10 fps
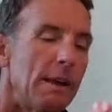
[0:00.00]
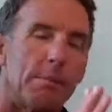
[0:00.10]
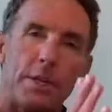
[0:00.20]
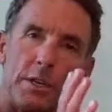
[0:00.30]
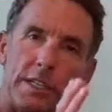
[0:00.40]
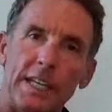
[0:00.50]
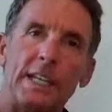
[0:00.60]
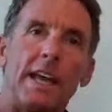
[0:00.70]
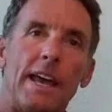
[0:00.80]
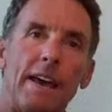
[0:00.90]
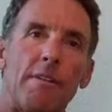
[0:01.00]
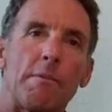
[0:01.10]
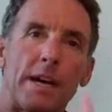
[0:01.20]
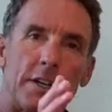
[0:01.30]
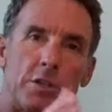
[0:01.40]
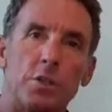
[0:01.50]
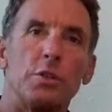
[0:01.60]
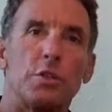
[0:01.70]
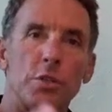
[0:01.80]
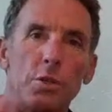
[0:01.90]
but you need to have about a
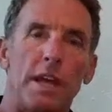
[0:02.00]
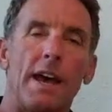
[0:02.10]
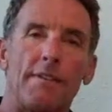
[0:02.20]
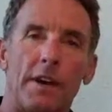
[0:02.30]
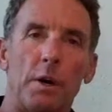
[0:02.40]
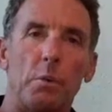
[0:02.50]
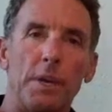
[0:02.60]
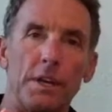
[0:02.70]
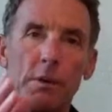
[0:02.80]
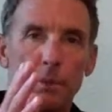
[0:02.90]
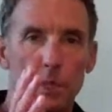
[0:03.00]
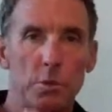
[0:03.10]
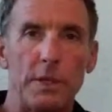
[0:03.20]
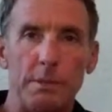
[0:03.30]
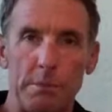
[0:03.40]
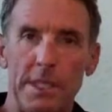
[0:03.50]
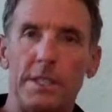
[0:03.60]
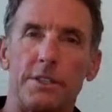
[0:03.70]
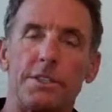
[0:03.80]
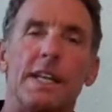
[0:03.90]
2 to 2.5 hour window between
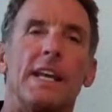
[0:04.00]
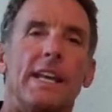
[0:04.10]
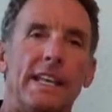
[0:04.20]
meals,